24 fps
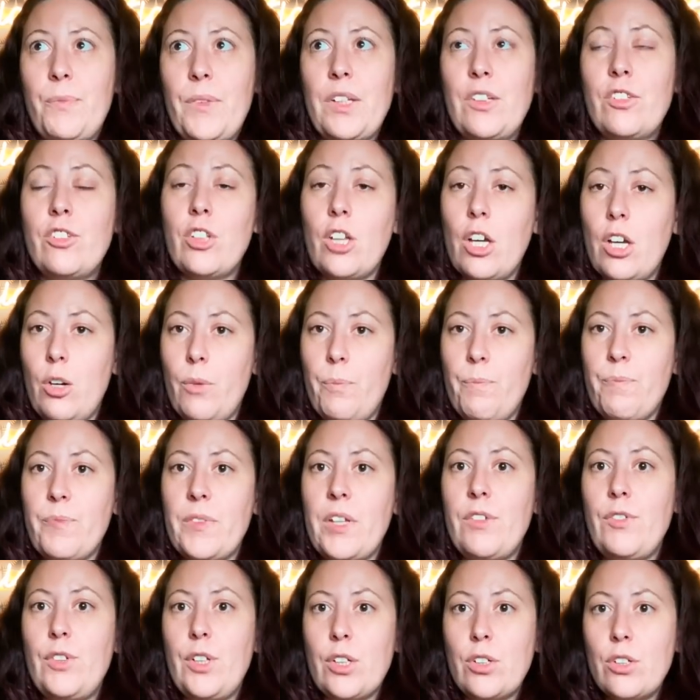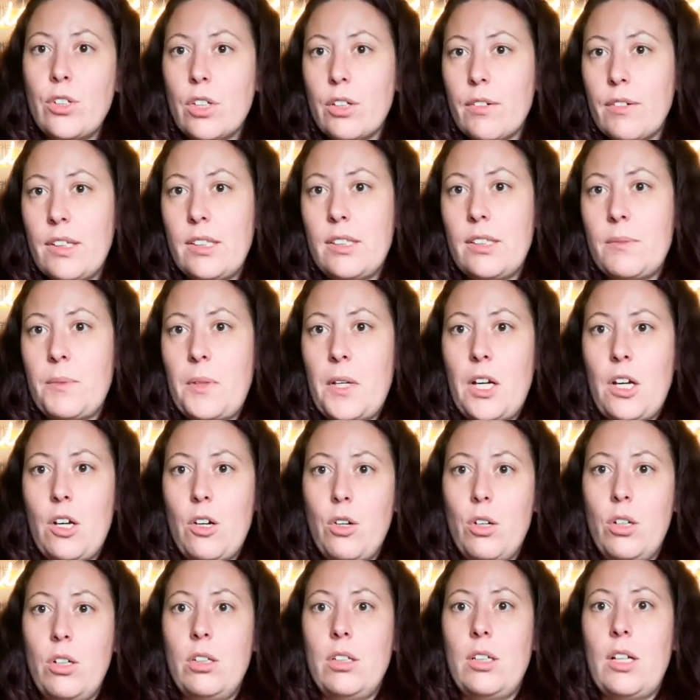So if you're nervous
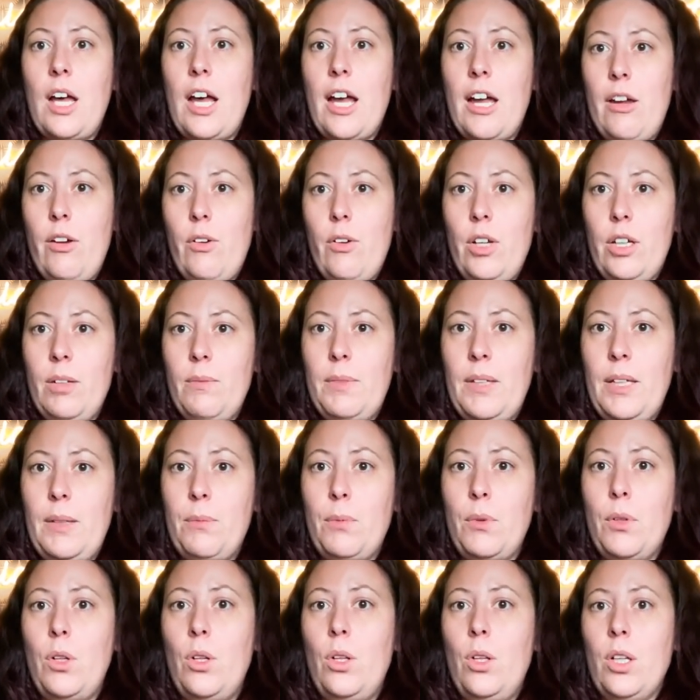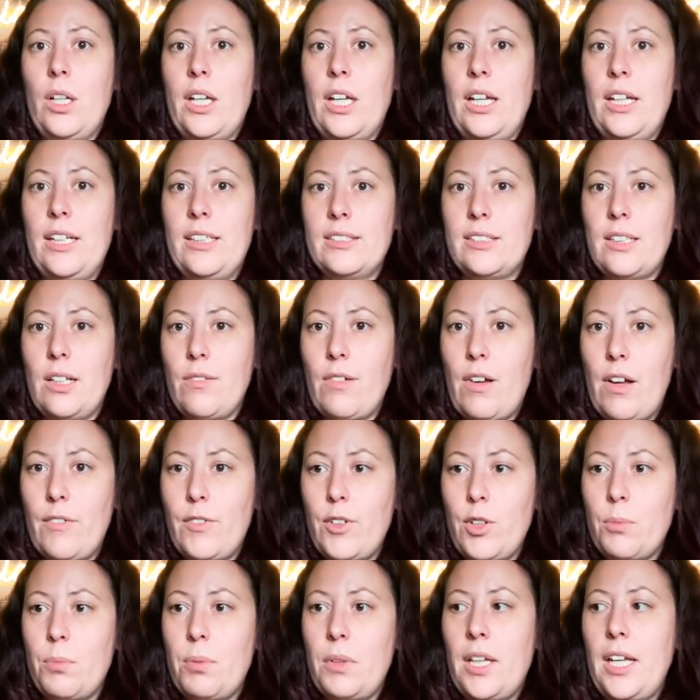about hiring people, getting stuff off
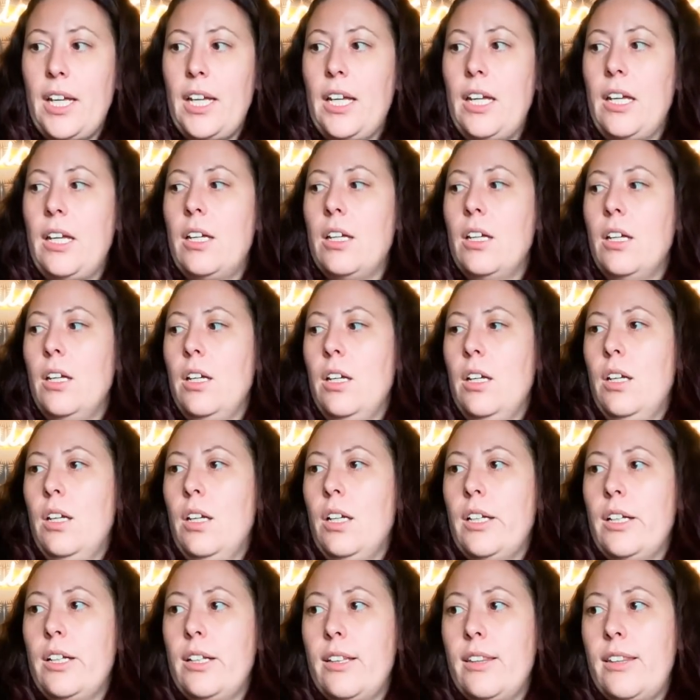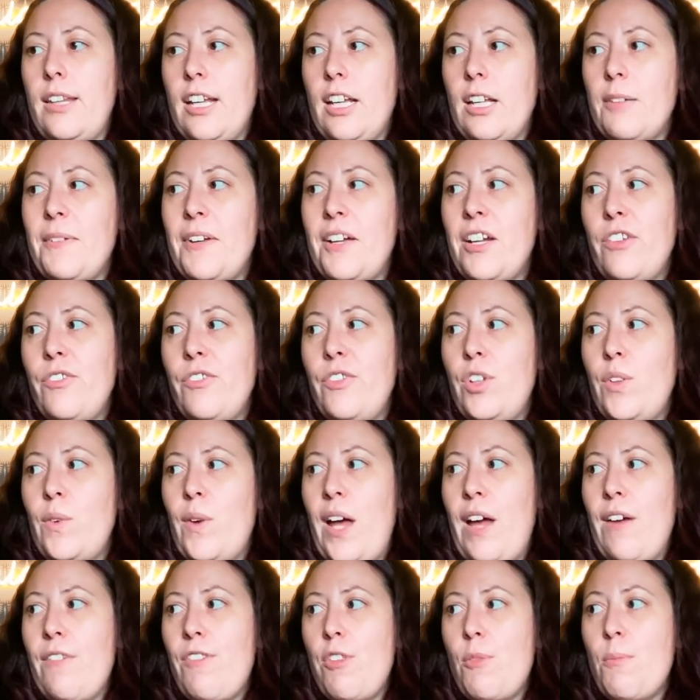your plate, think about if you
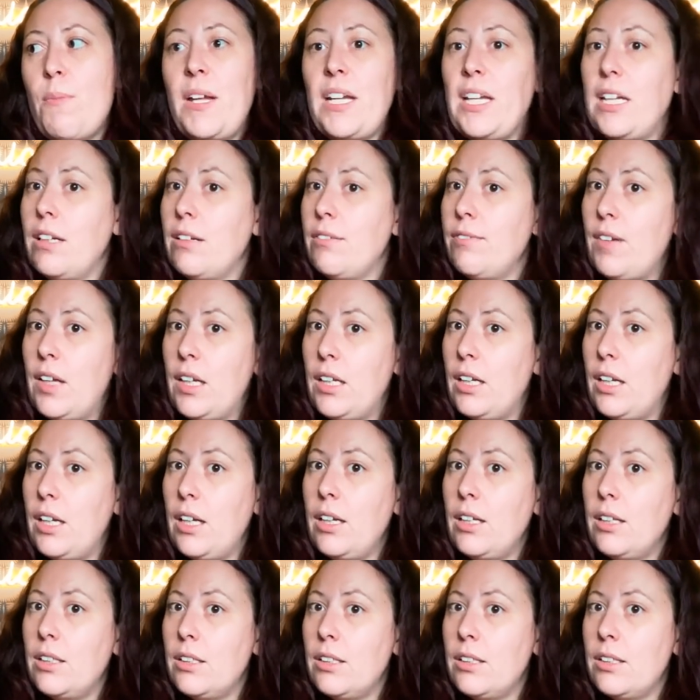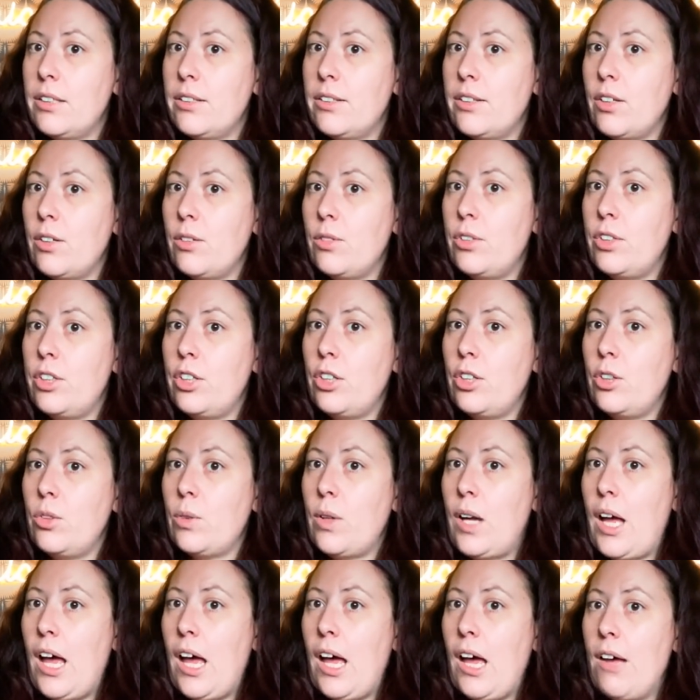have the money to fund it. So do you
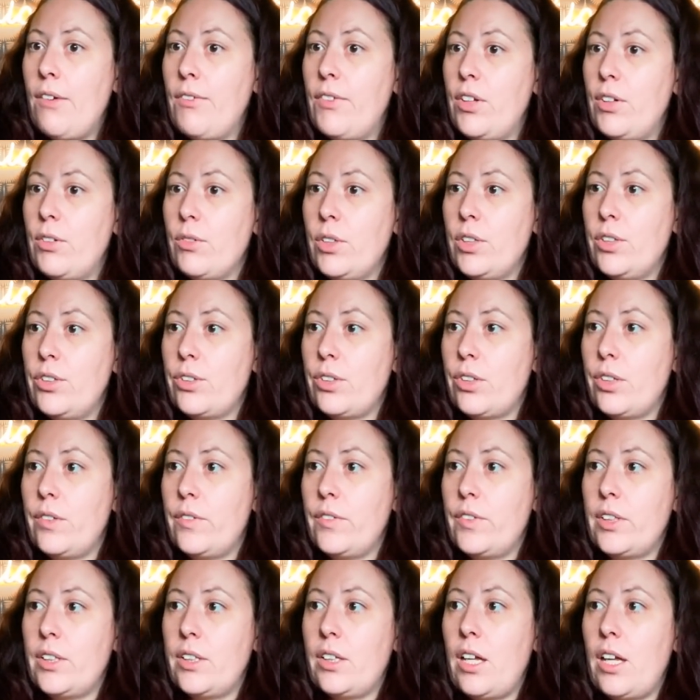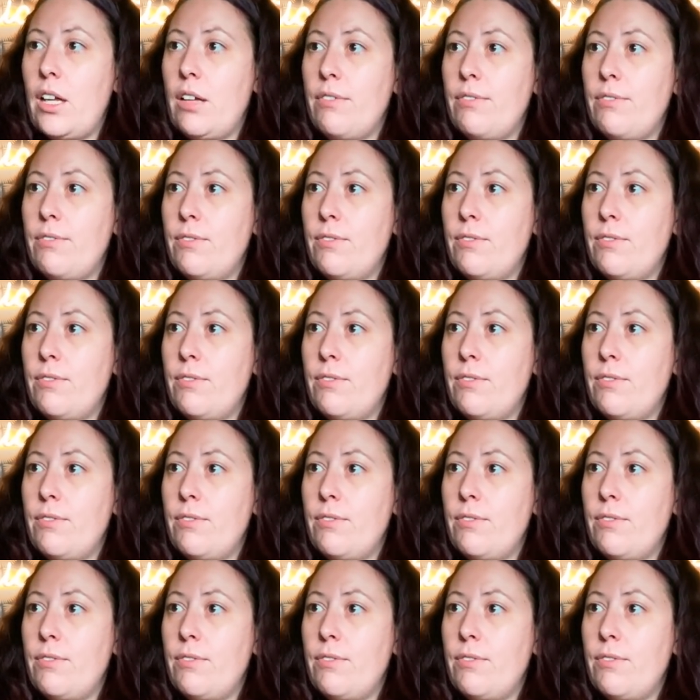have in reserves enough